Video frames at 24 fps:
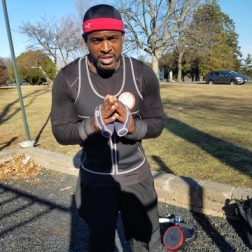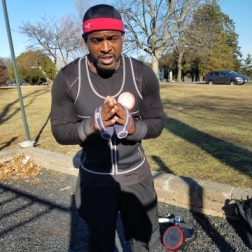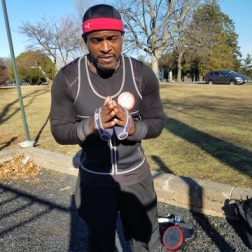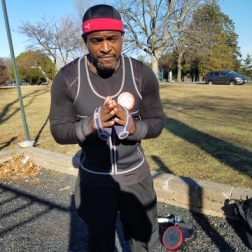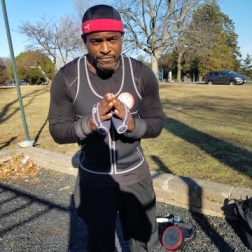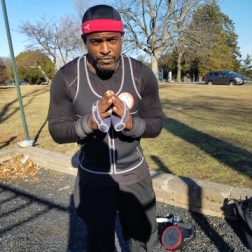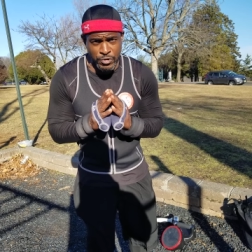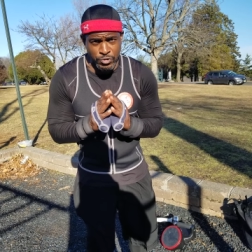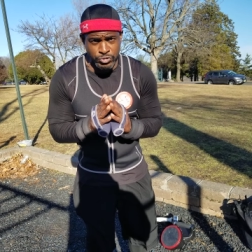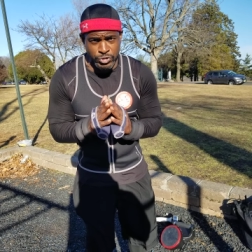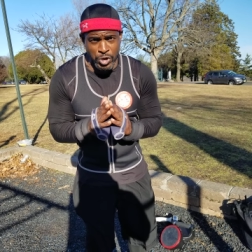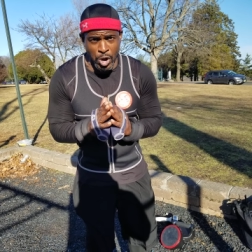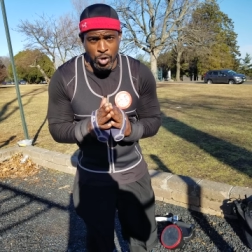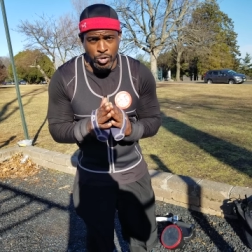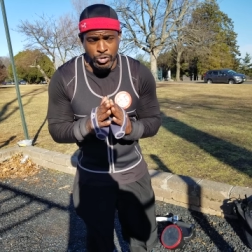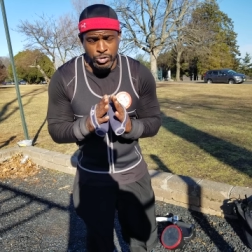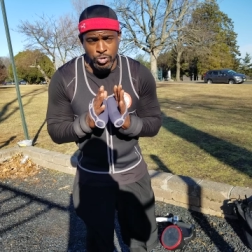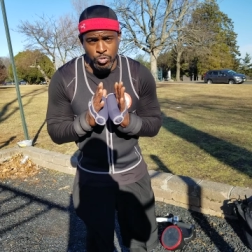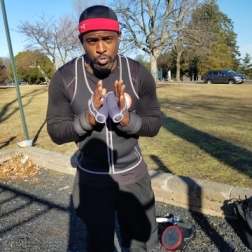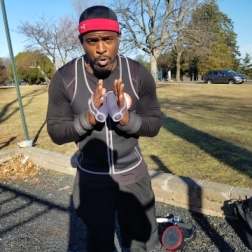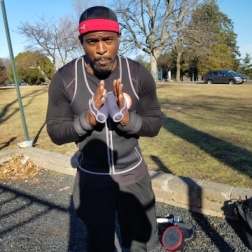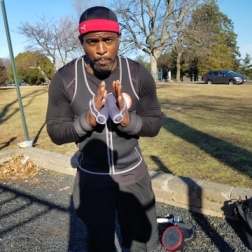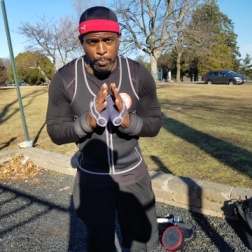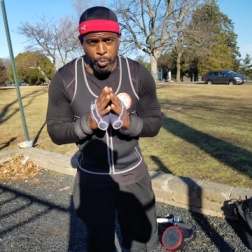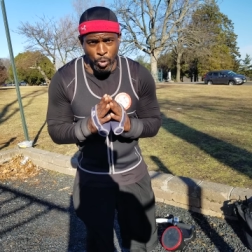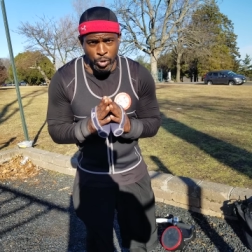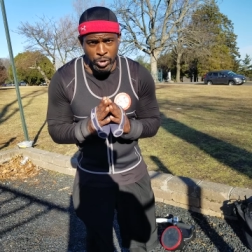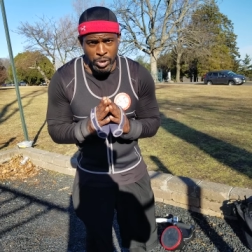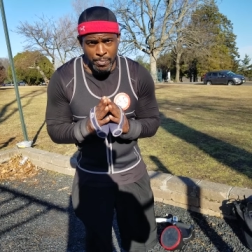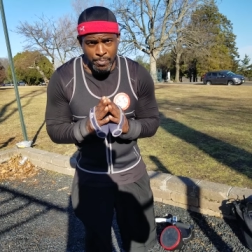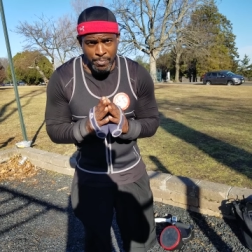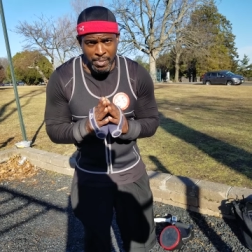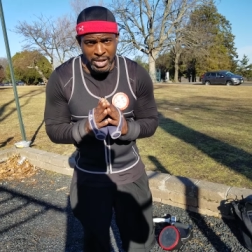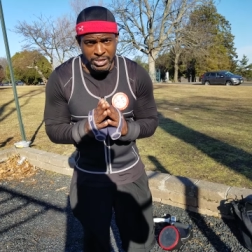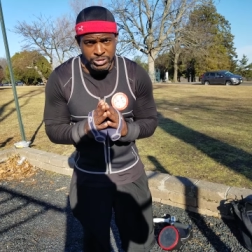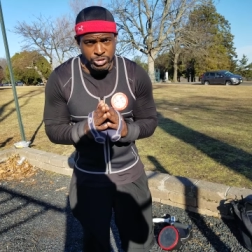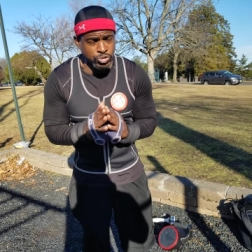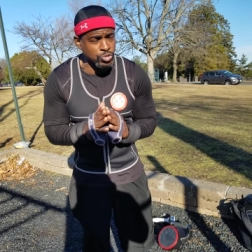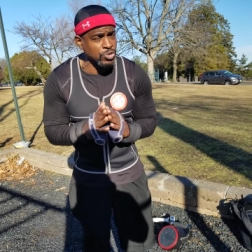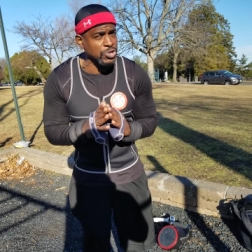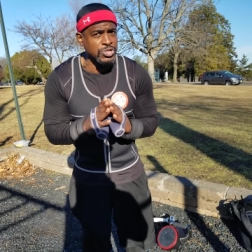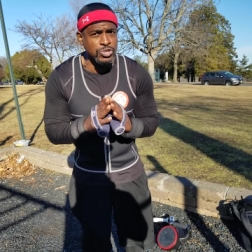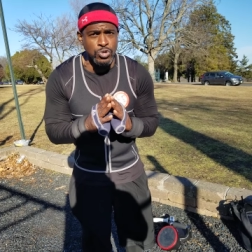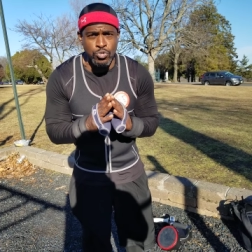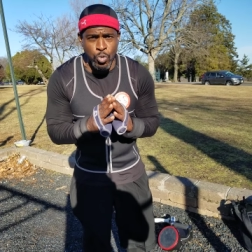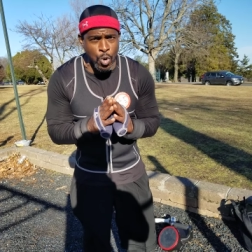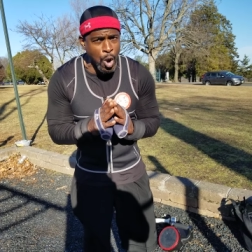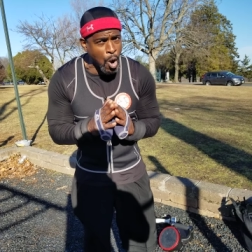If you don't, you will pull a muscle and
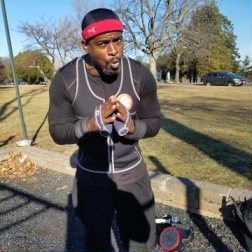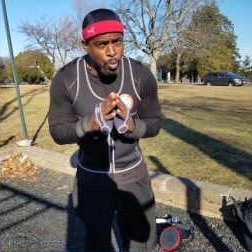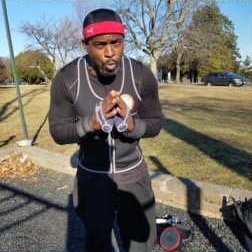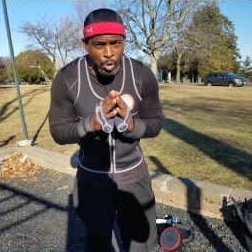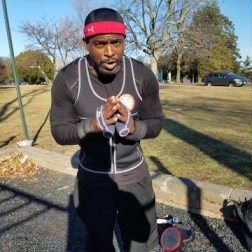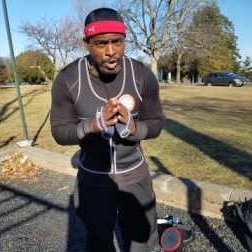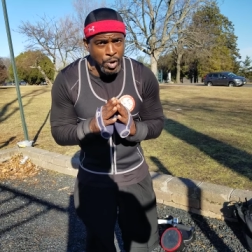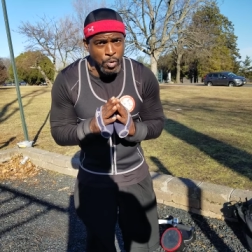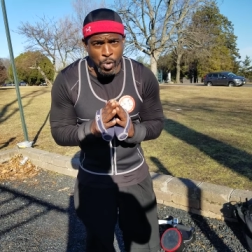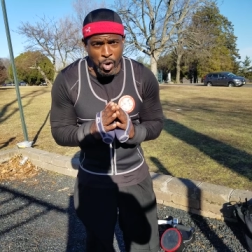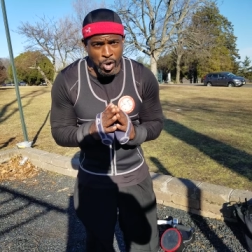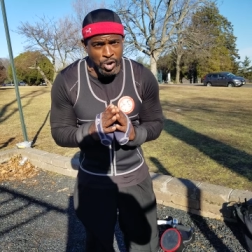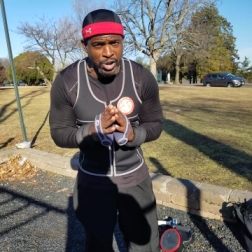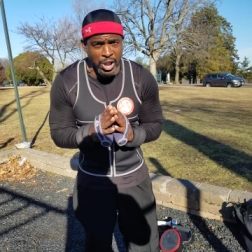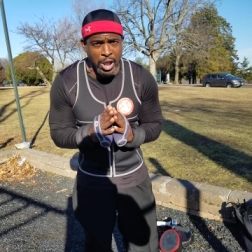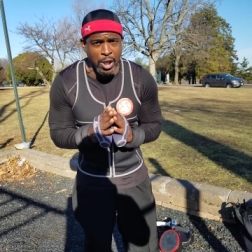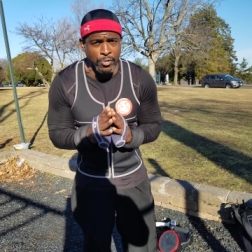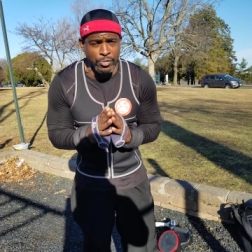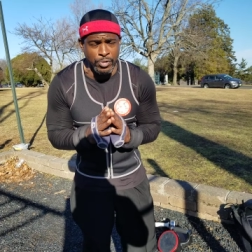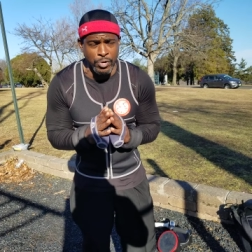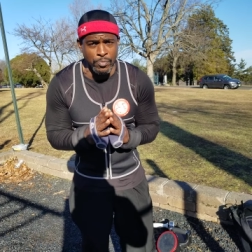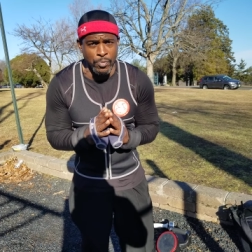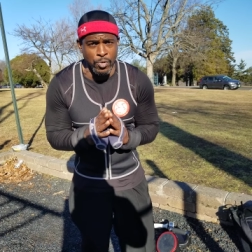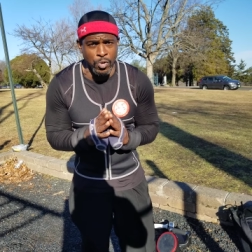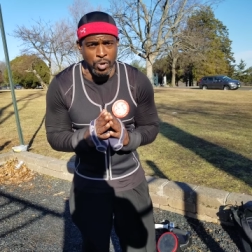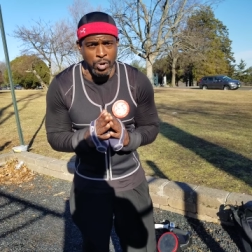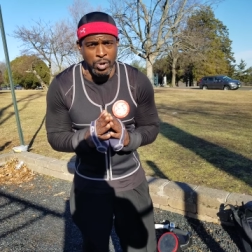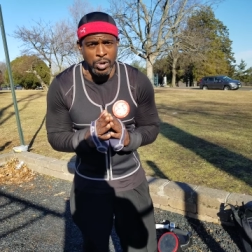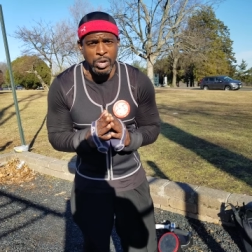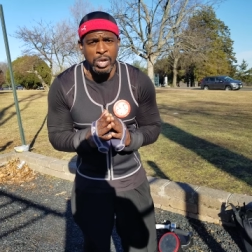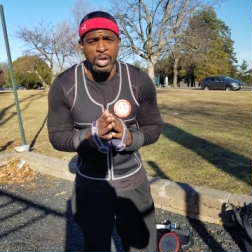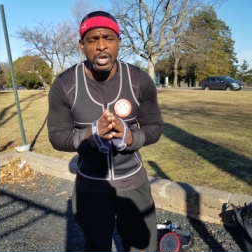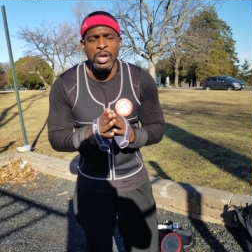you won't want to work out no more.